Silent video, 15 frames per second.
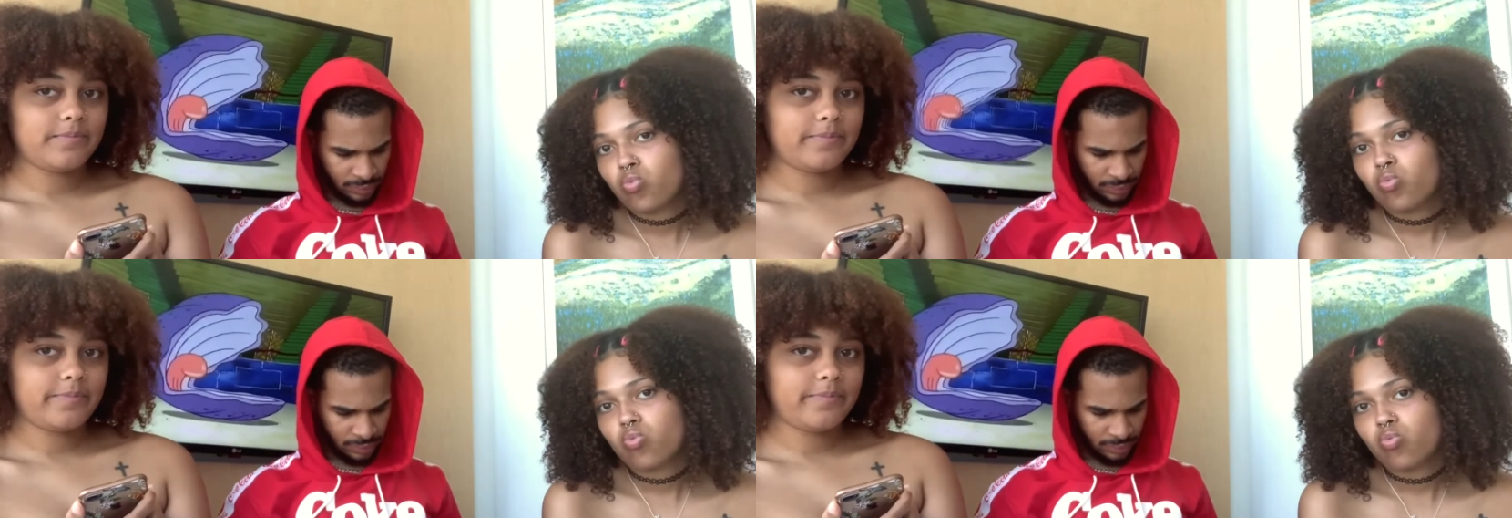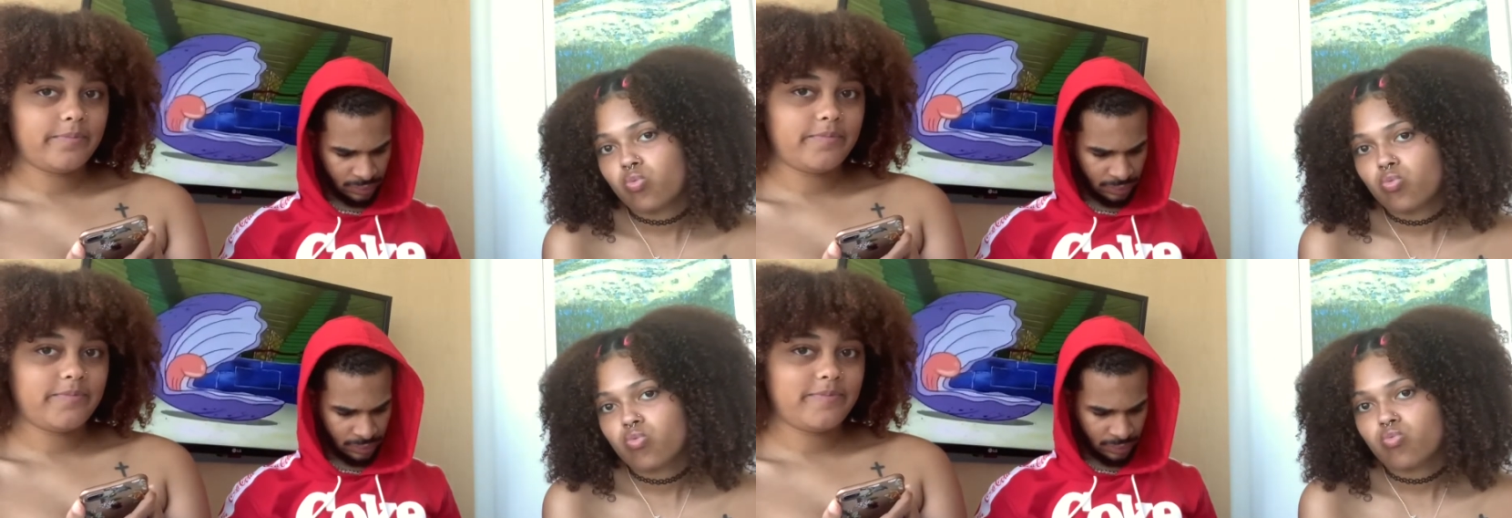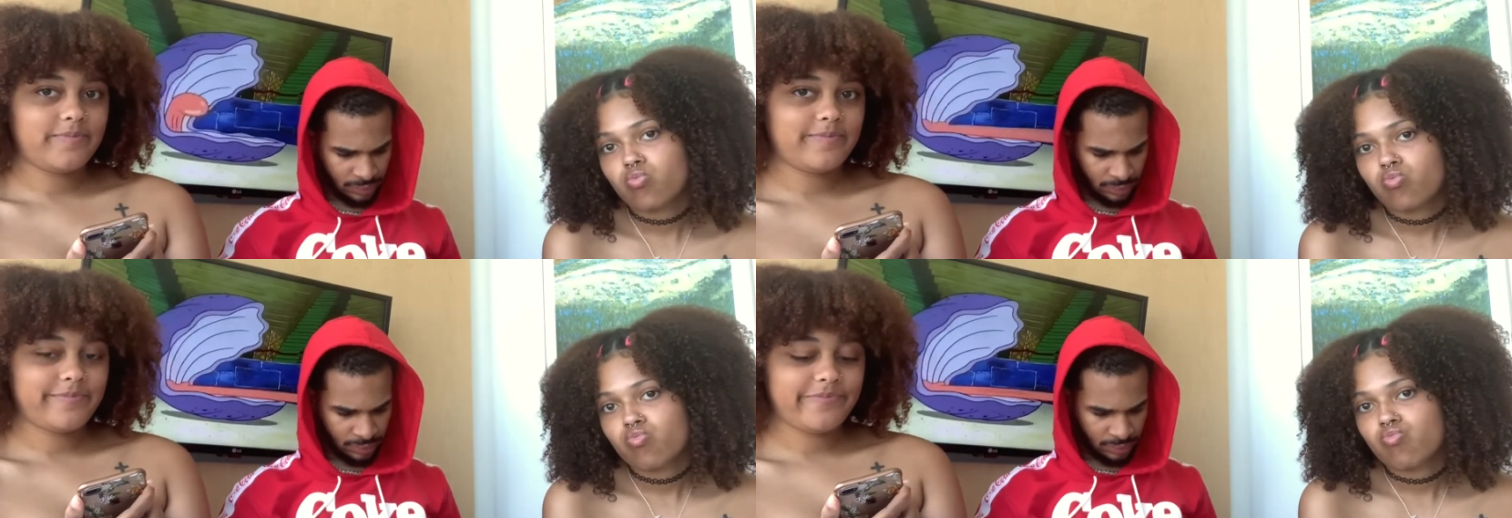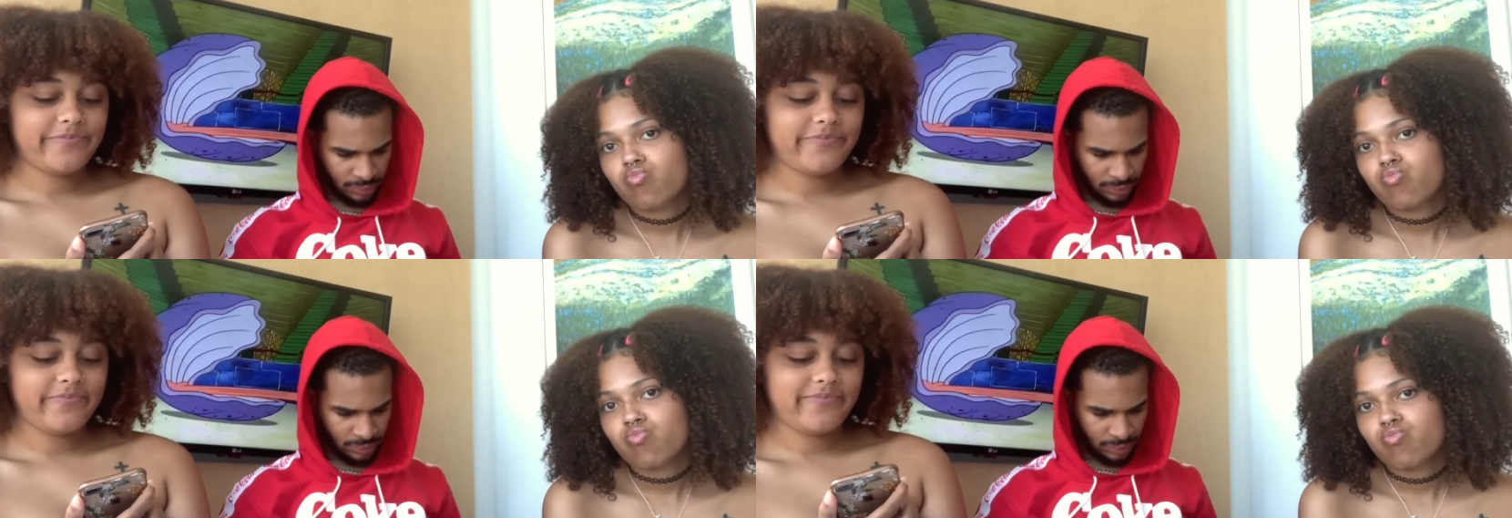
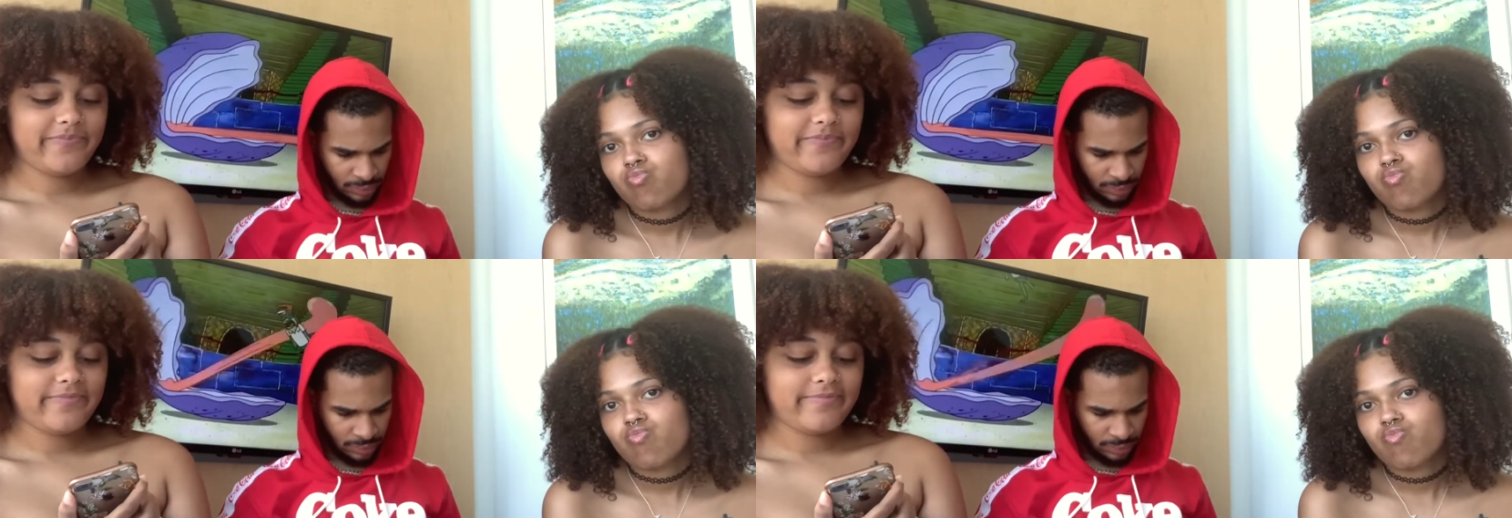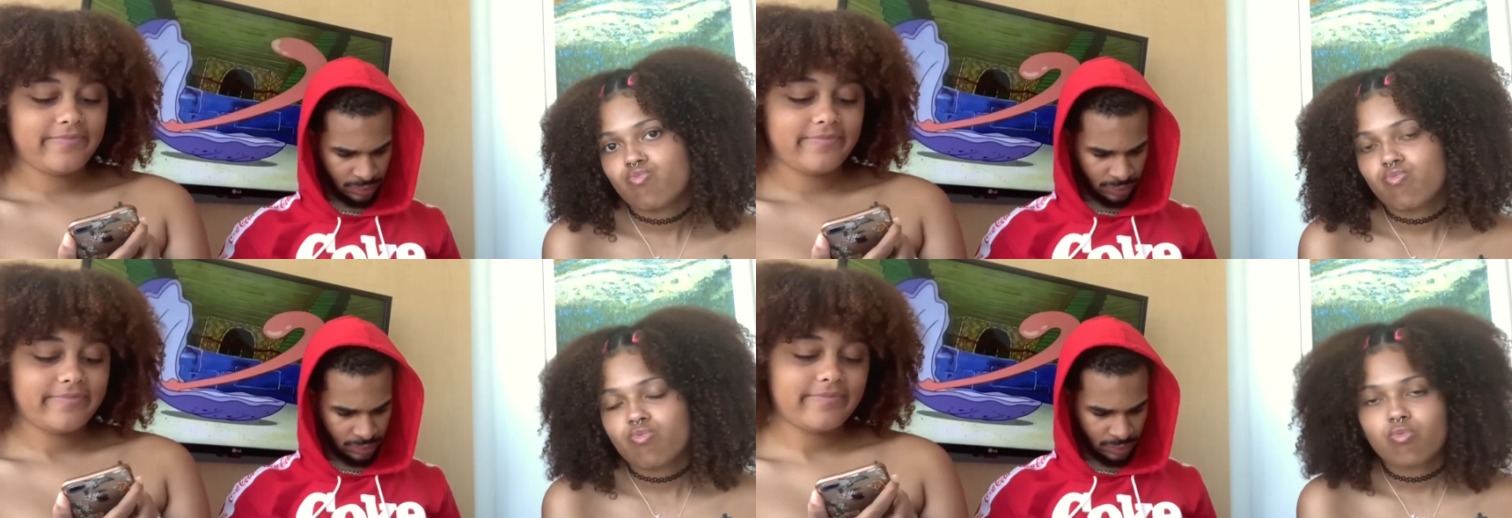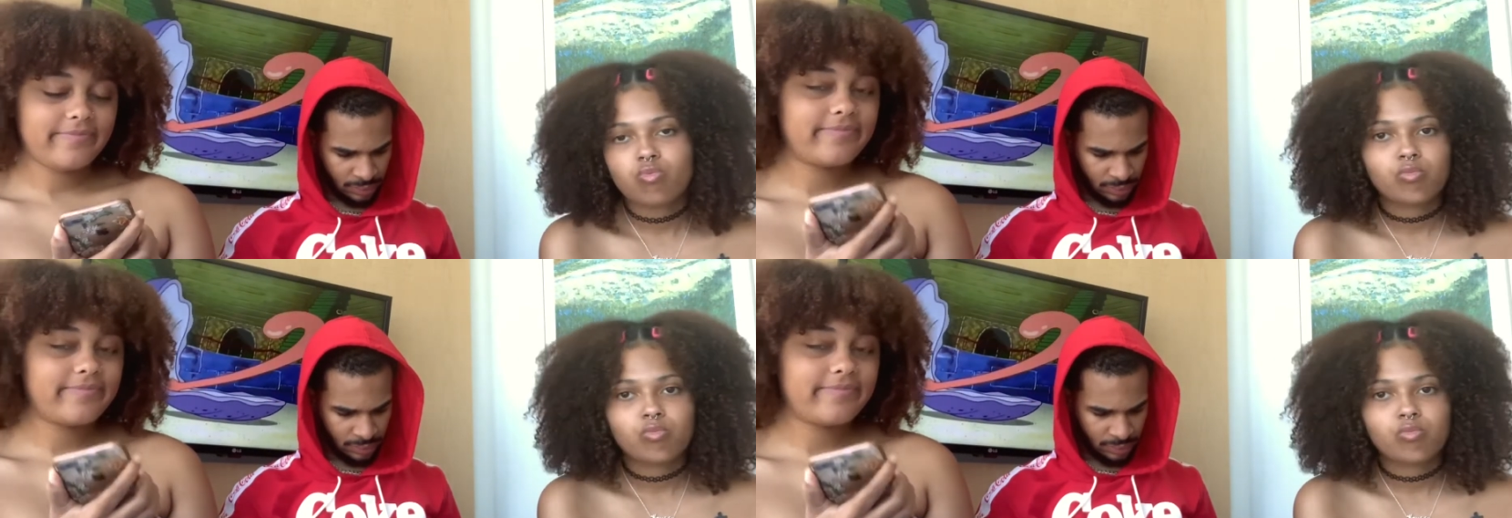(silence)